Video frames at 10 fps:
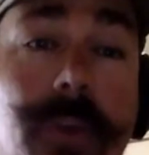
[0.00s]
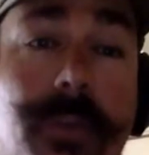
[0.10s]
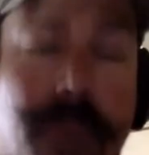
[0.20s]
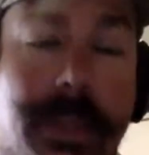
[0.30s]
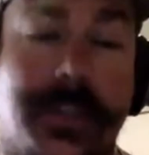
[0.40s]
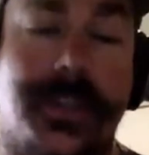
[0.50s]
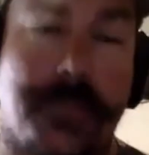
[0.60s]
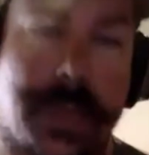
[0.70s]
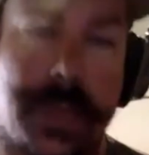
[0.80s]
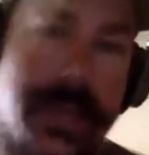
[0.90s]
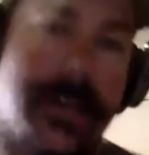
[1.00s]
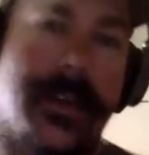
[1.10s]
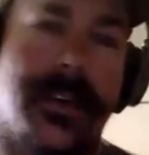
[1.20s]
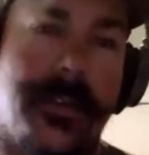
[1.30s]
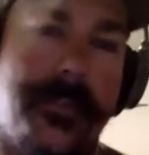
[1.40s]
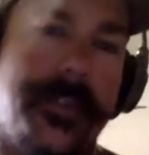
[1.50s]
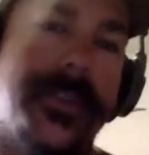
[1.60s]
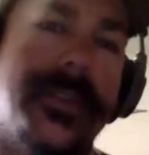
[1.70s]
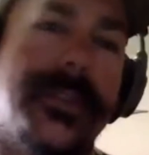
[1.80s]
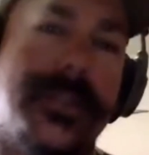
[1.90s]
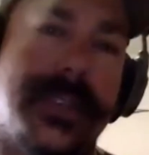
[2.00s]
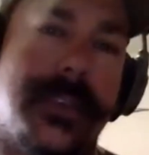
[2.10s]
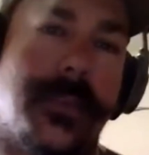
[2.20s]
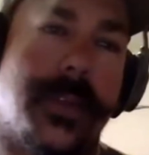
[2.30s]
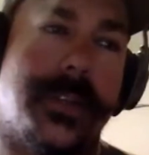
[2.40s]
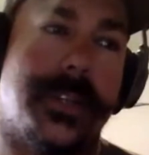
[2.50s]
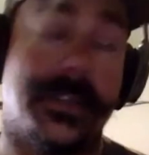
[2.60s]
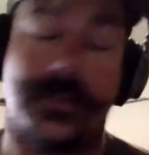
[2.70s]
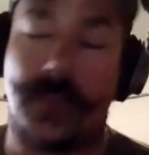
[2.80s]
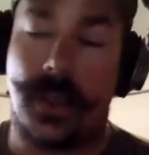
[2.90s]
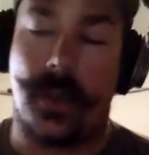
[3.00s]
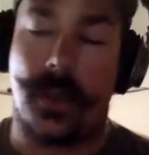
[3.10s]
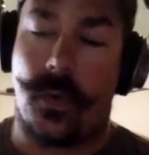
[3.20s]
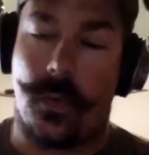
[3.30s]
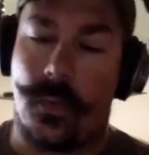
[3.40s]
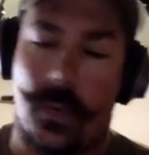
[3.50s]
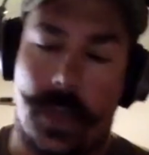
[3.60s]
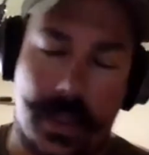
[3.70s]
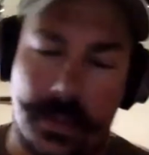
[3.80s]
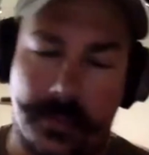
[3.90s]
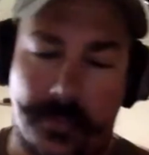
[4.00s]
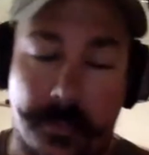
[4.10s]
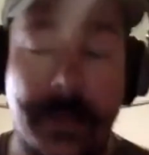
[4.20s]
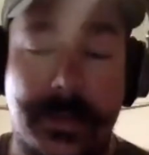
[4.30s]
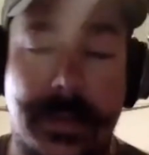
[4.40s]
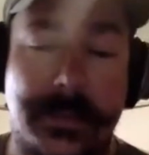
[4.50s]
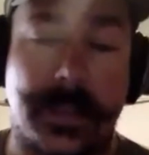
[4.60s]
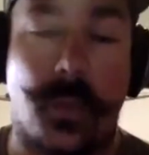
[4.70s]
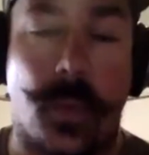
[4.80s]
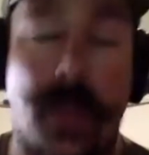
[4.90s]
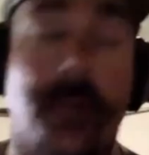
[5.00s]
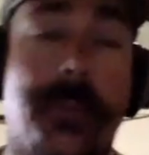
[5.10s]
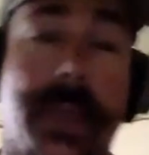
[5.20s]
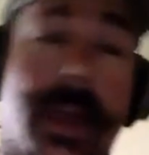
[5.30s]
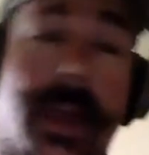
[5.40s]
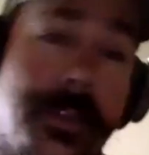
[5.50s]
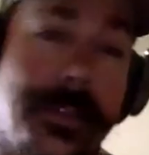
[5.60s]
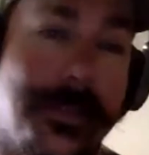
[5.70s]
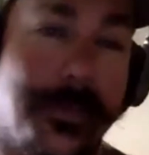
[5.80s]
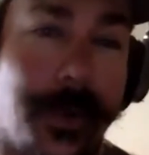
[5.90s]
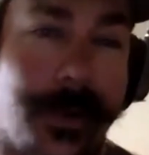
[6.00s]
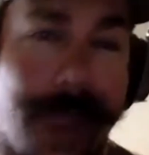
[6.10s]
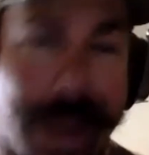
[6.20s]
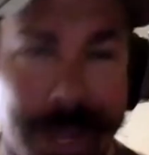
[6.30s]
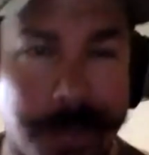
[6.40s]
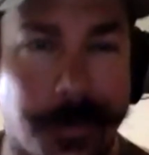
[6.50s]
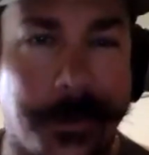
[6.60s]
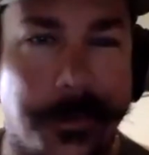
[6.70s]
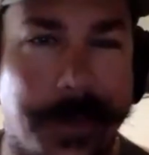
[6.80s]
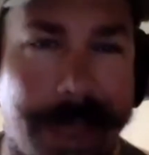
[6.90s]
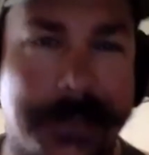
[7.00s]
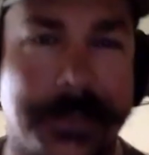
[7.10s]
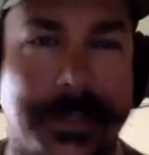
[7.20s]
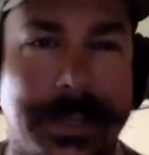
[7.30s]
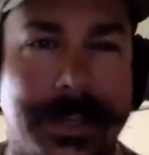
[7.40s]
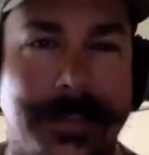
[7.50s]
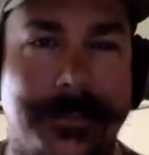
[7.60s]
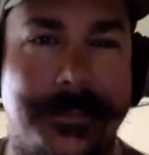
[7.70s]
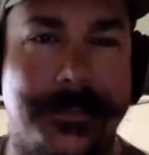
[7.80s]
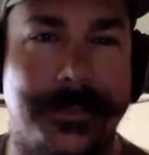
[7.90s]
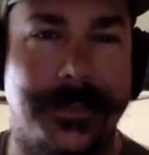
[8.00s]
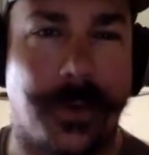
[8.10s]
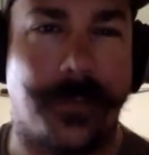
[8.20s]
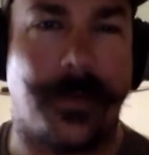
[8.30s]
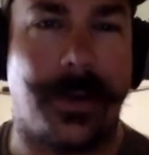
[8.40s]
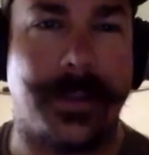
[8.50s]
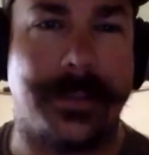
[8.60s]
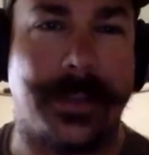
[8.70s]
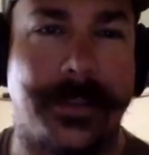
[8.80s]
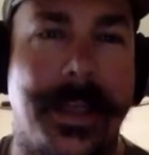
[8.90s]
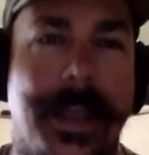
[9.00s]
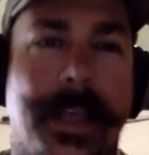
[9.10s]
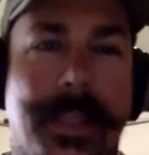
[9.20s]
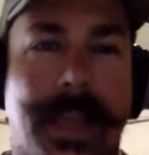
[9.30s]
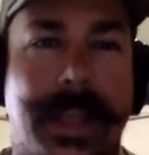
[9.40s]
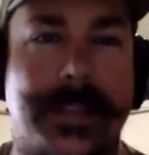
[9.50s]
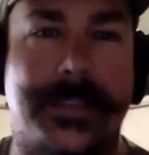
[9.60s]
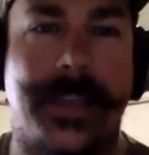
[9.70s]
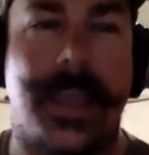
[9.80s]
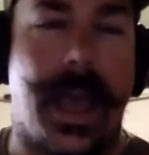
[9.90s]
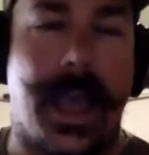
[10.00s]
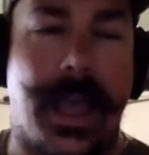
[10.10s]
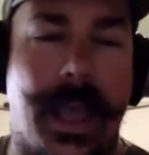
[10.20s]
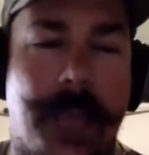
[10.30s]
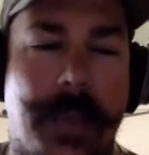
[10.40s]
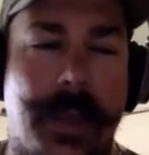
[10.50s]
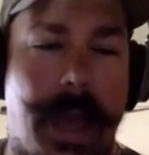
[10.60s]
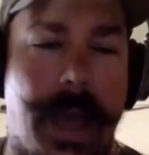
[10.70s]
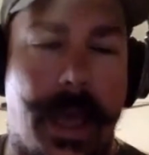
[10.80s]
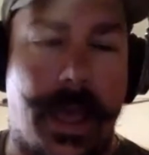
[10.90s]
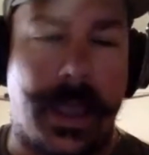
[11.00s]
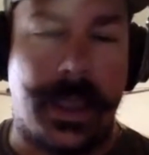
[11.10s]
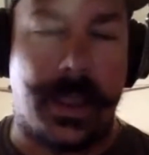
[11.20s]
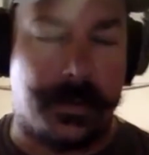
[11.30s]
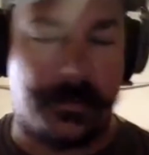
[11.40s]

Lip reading: reached peak efficiency, which is, from my testing, well beyond where anyone would actually go for hunting. That's, I mean, I